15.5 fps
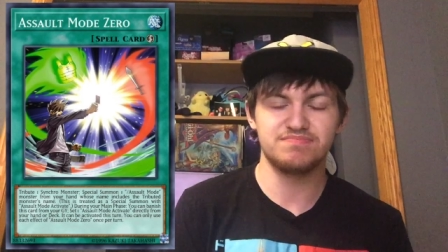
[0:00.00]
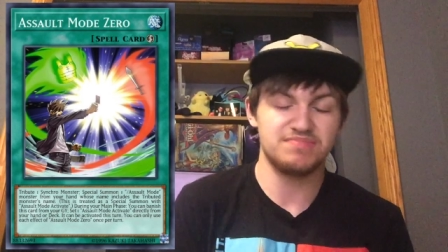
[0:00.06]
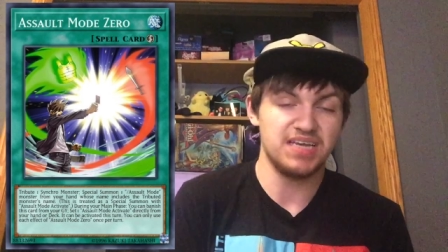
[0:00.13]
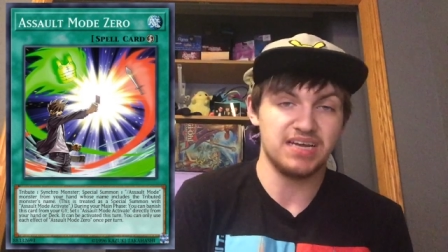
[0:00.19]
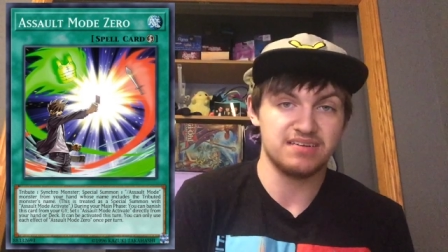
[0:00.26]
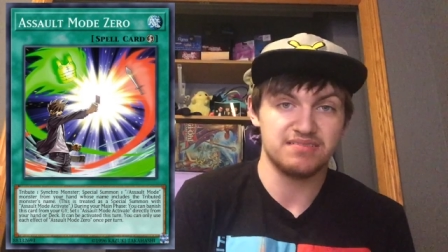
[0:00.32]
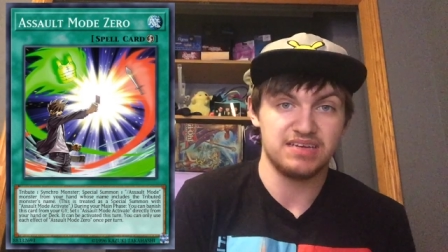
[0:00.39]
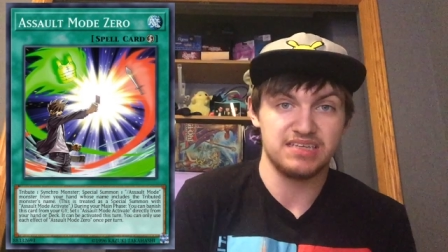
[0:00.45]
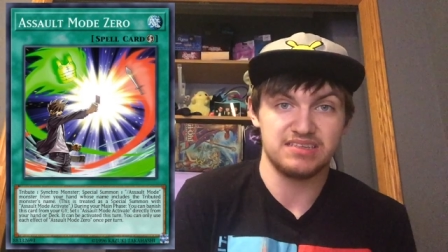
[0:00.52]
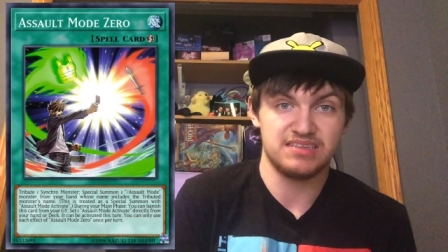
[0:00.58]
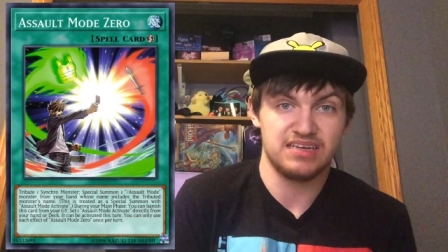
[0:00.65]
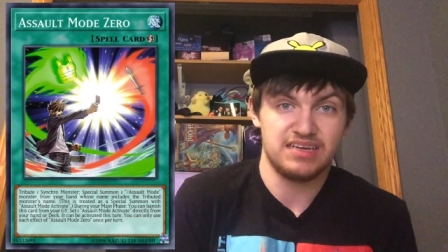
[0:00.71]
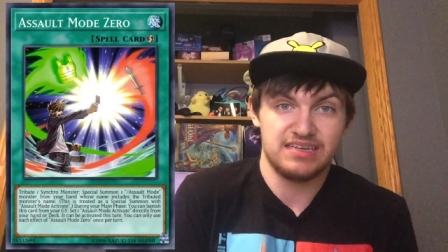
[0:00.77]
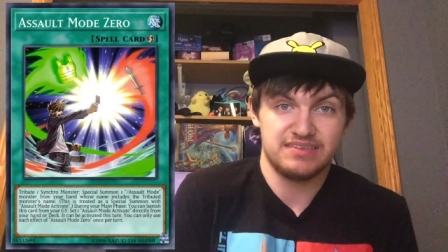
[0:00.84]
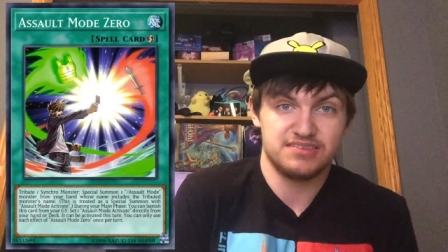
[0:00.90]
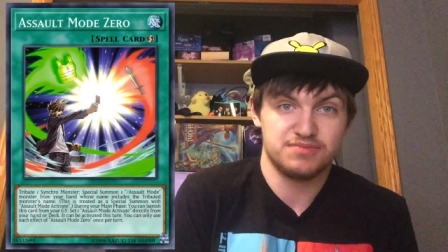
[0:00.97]
yeah,
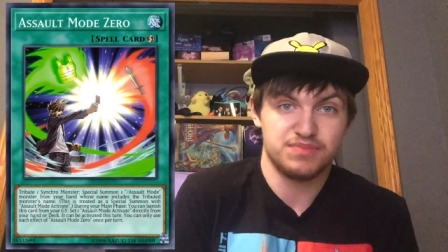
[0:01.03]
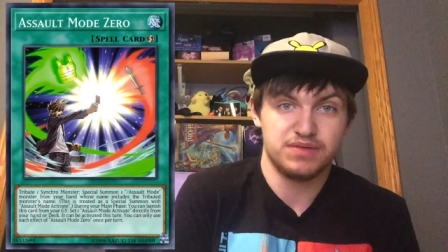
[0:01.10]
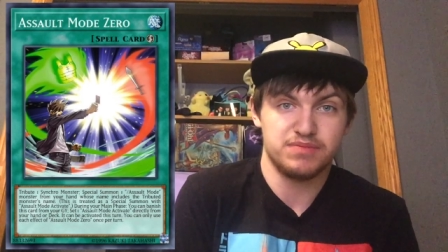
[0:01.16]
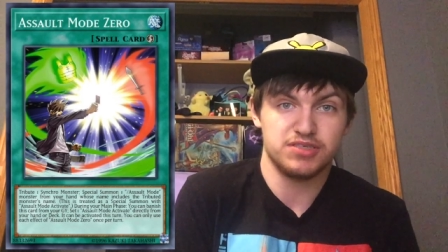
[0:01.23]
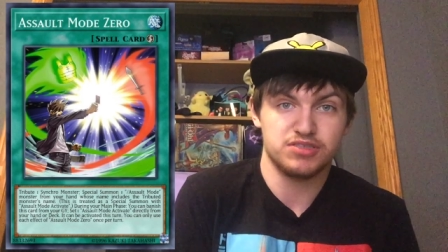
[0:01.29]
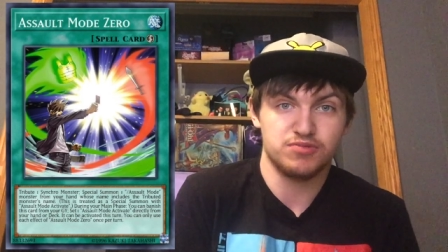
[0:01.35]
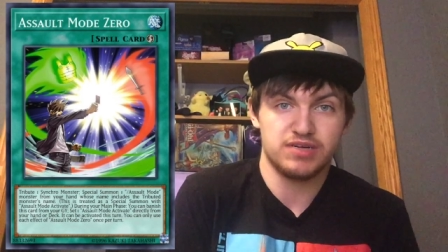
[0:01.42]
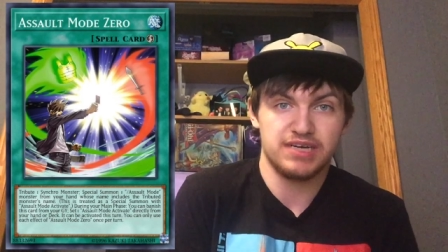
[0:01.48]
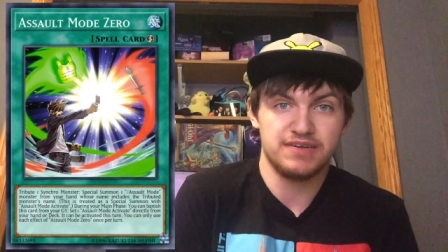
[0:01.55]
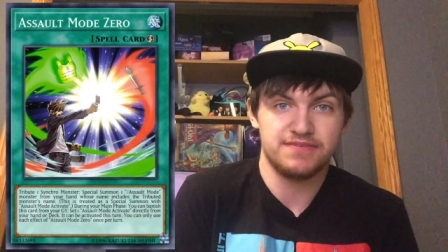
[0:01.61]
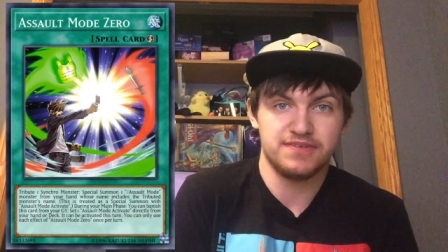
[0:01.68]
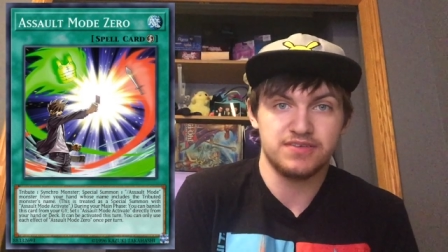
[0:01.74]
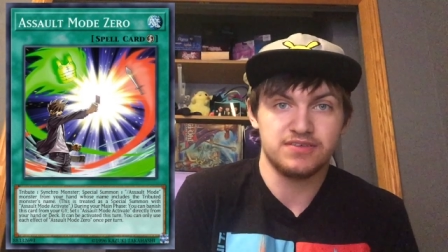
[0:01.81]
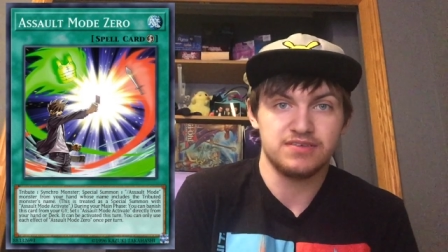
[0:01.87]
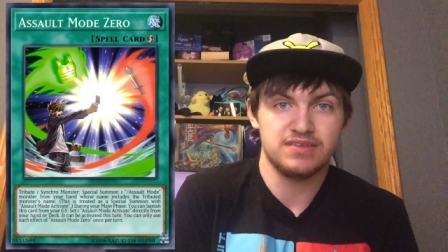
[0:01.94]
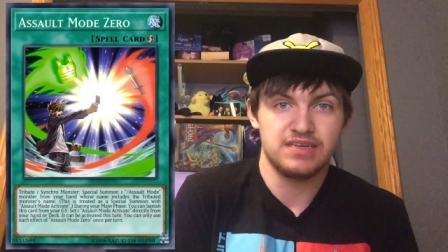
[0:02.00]
that's pretty much what I
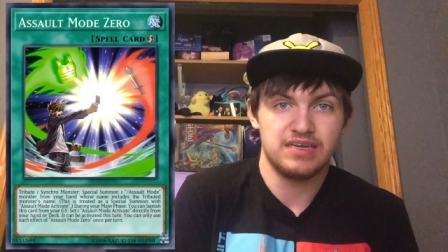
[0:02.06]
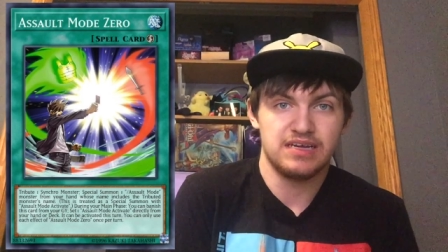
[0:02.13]
feel,